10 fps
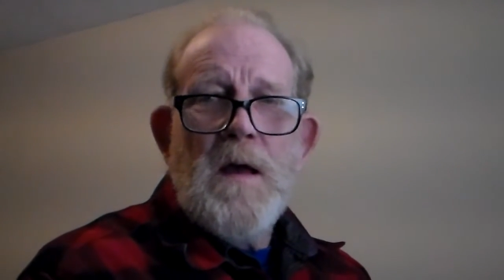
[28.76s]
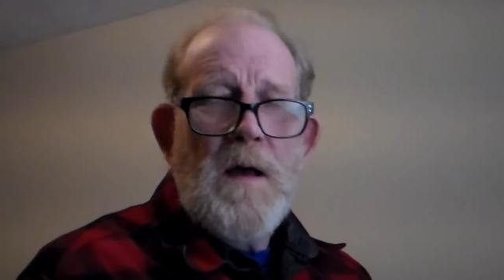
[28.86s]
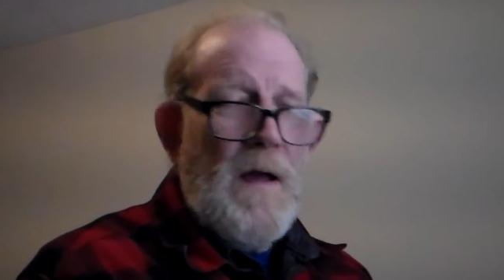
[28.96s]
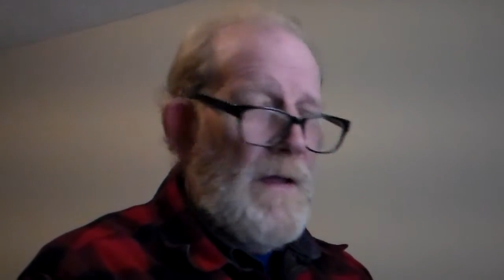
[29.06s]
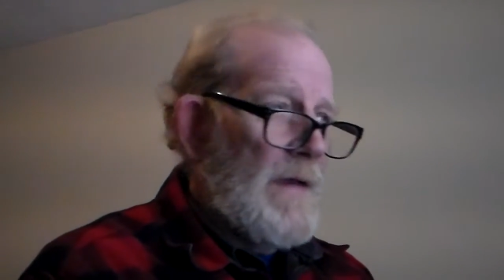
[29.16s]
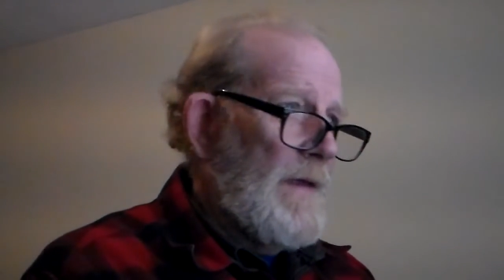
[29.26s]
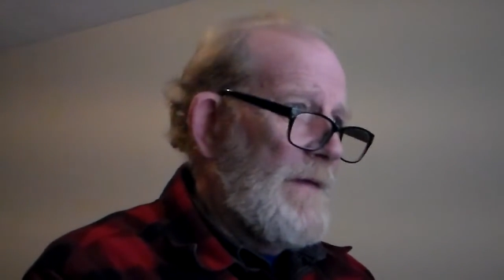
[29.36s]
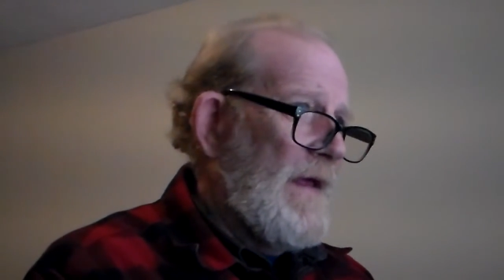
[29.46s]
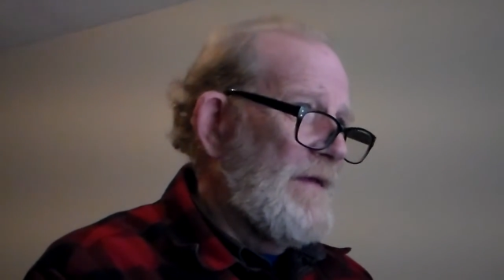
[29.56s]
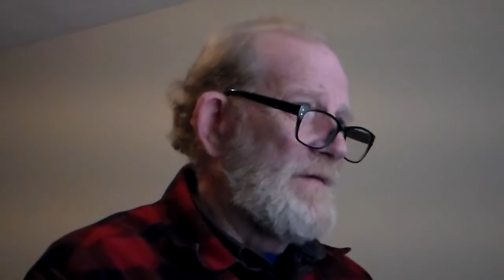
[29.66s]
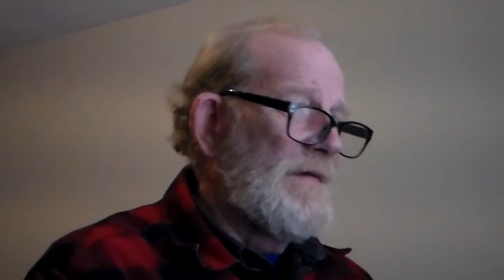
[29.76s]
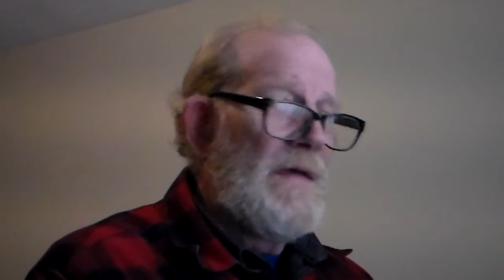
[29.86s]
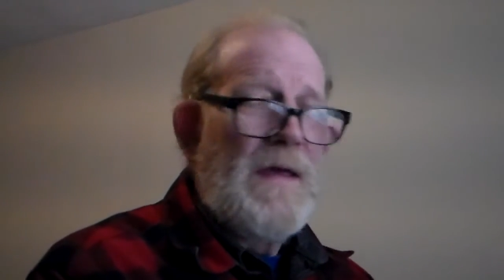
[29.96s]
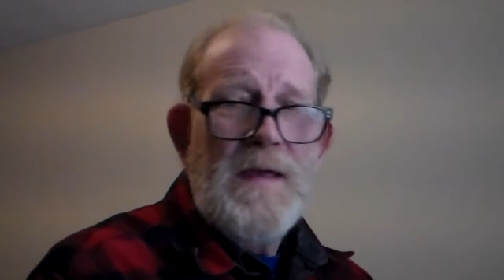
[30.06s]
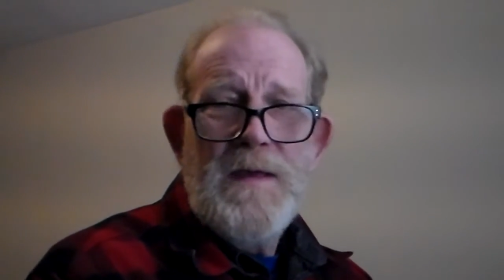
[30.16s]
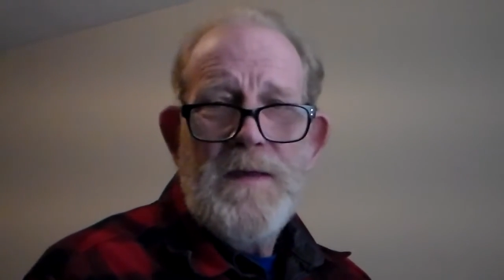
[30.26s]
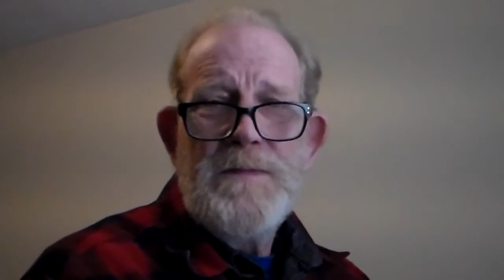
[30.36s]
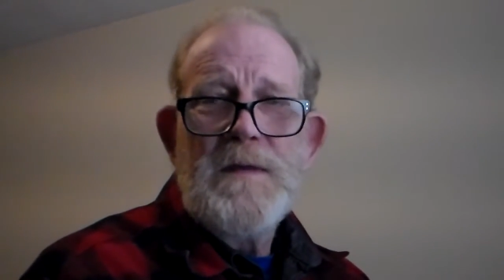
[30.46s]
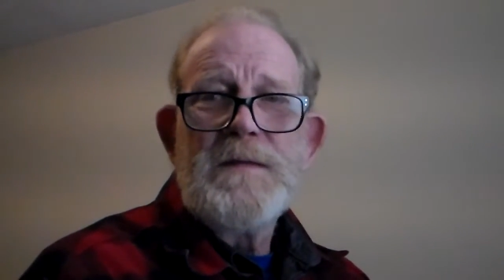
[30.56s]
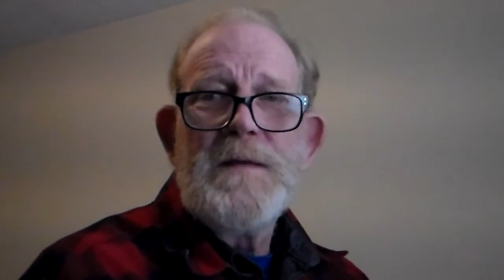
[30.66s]
And that is
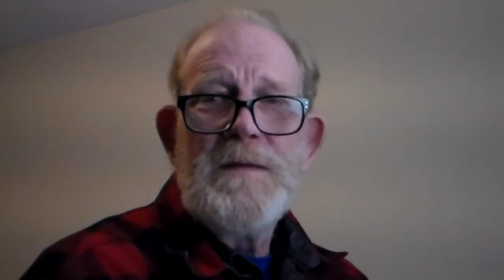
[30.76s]
that